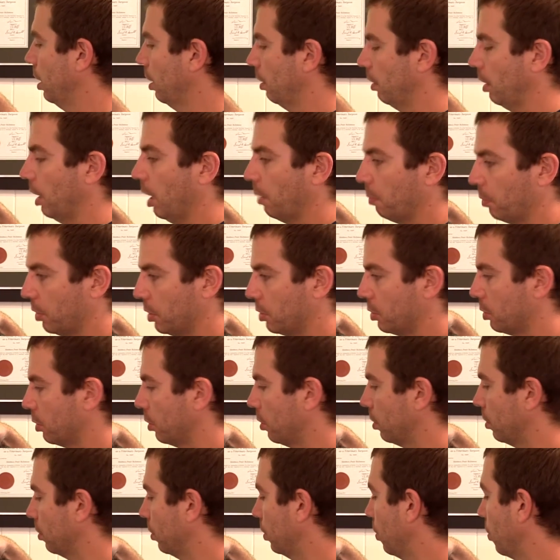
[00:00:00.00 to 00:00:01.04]
hemorrhage
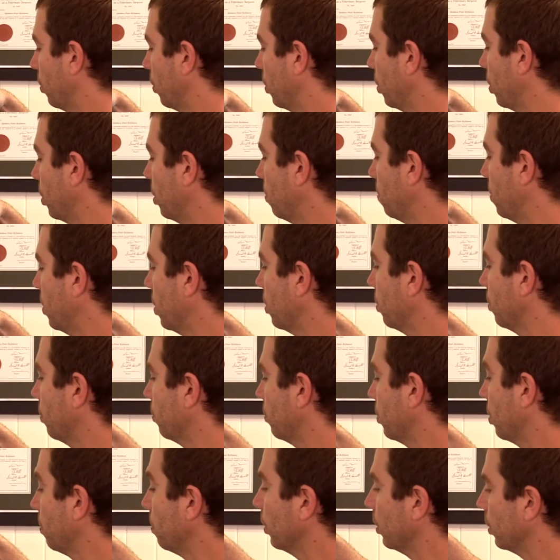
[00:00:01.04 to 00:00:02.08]
or anemia,
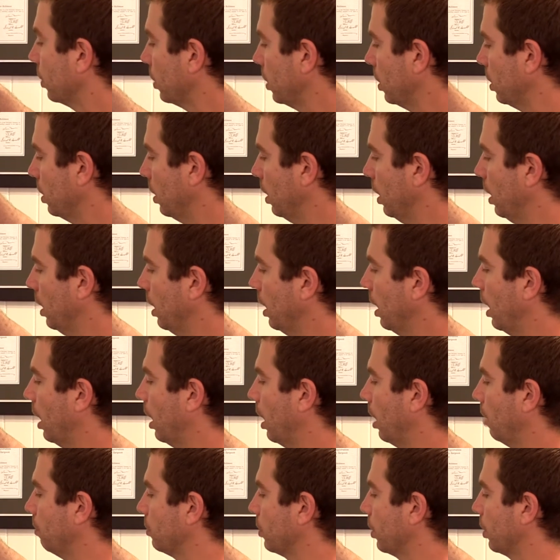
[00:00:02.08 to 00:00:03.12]
typically.
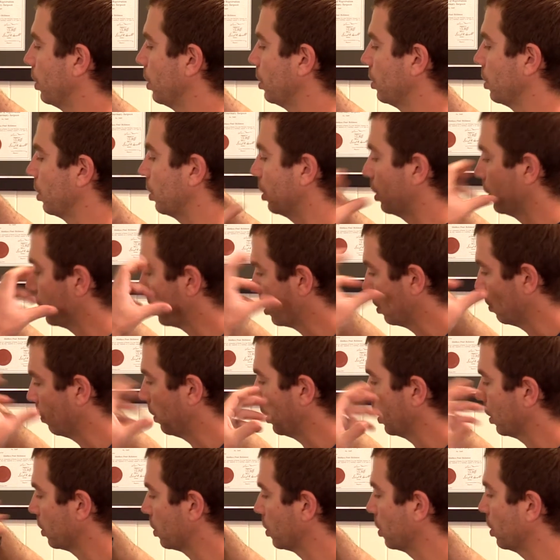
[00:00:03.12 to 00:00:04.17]
So these are things that
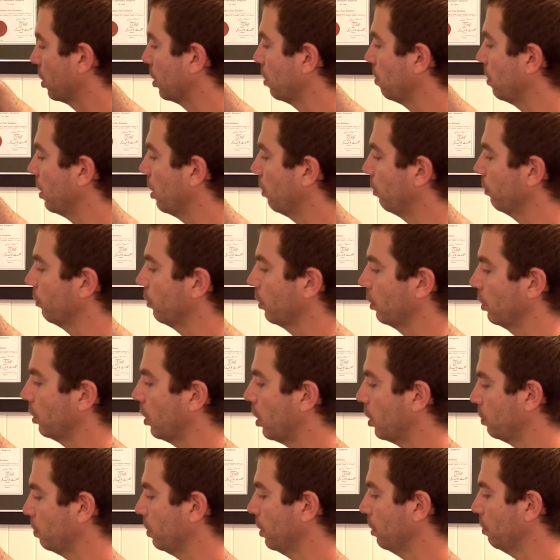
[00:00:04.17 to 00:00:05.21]
we're concerned about. We've got
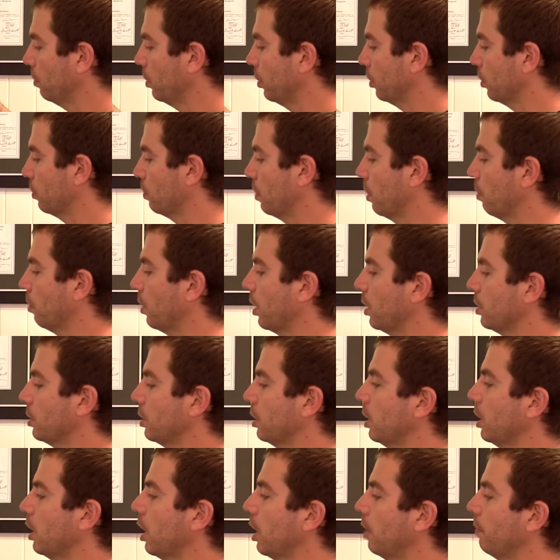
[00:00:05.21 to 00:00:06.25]
nice pink mucous membranes
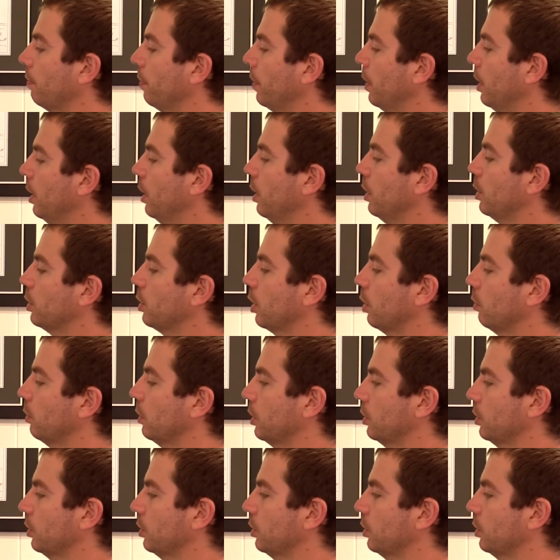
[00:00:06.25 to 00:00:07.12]
here, so we're less